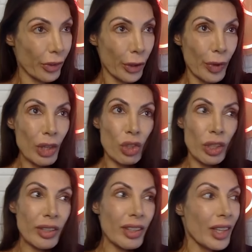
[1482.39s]
They're
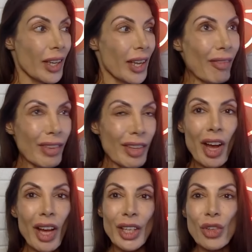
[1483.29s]
Russian heavy
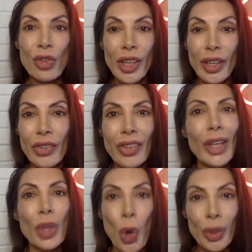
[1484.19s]
vodka drinkers.
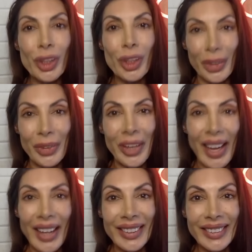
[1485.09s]
I totally do. Yeah.